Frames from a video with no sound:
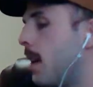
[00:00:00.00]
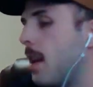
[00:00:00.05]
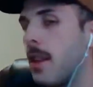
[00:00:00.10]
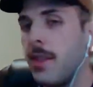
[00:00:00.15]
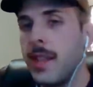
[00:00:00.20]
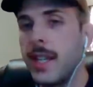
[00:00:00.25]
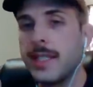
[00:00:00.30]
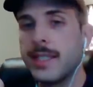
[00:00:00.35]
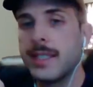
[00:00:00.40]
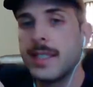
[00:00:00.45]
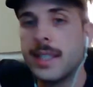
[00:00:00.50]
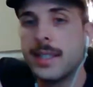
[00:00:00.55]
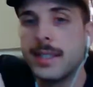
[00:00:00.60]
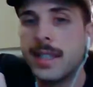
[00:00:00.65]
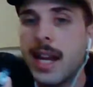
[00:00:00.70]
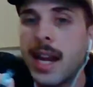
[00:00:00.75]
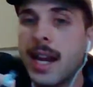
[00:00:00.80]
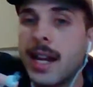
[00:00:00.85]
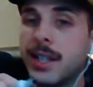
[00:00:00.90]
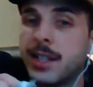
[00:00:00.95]
This
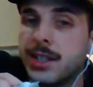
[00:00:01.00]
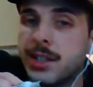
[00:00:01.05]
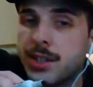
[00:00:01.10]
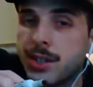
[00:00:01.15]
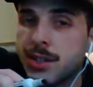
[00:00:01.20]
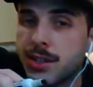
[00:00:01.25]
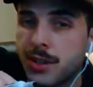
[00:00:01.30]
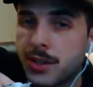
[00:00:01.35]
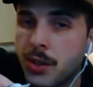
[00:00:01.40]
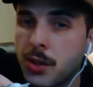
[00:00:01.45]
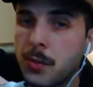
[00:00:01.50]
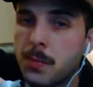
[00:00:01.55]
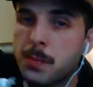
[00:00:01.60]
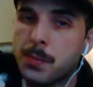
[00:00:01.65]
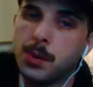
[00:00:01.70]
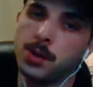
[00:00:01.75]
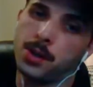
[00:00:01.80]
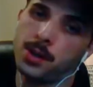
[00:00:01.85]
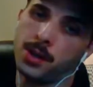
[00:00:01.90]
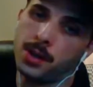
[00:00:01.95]
is a
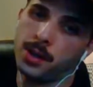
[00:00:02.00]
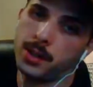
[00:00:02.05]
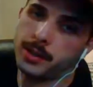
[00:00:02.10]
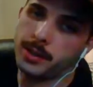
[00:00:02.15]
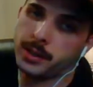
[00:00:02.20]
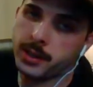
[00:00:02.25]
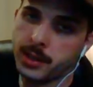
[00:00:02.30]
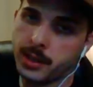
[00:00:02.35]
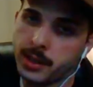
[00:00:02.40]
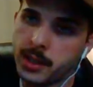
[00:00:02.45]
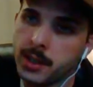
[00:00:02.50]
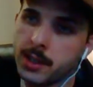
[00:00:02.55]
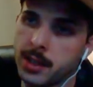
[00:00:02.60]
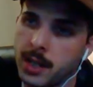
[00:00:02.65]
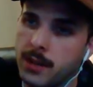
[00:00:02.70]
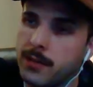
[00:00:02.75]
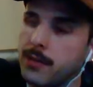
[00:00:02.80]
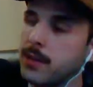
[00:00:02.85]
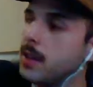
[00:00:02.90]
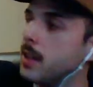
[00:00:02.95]
super clear
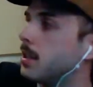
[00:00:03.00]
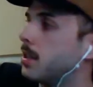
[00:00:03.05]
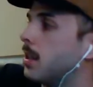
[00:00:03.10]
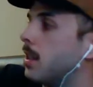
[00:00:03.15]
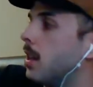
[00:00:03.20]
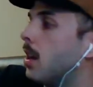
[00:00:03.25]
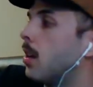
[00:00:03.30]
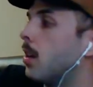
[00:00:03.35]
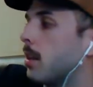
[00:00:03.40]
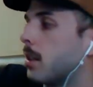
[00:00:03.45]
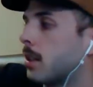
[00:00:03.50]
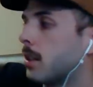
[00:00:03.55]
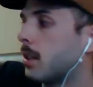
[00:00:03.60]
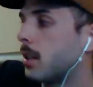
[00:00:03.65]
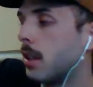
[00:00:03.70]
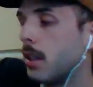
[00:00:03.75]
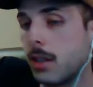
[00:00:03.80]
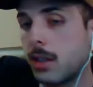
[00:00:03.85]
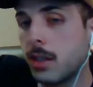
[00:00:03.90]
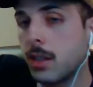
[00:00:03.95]
definition or
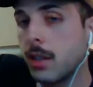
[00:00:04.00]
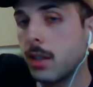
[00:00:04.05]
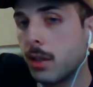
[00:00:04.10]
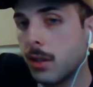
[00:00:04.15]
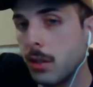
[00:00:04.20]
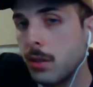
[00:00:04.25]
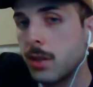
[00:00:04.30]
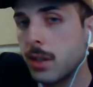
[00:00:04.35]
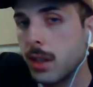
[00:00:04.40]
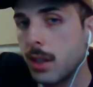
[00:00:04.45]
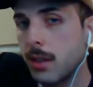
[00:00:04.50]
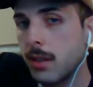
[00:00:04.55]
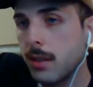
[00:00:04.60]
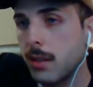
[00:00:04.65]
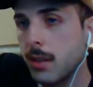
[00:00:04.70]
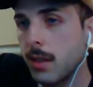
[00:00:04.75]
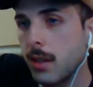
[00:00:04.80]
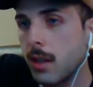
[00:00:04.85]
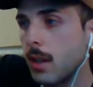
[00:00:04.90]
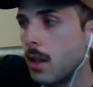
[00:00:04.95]
conclusion,
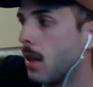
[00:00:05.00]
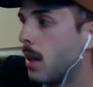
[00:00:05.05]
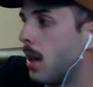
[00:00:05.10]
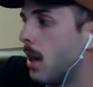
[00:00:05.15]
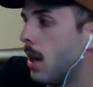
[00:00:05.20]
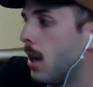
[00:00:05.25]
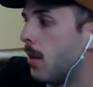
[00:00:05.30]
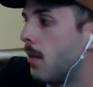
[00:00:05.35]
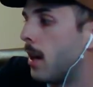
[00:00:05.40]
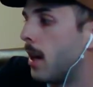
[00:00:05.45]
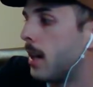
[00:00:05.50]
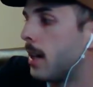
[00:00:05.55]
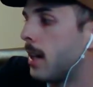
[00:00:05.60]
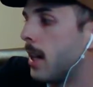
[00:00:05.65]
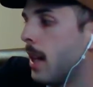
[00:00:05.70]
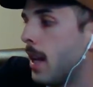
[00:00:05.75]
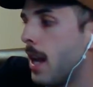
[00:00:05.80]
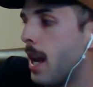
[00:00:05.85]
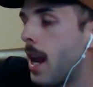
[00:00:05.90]
right?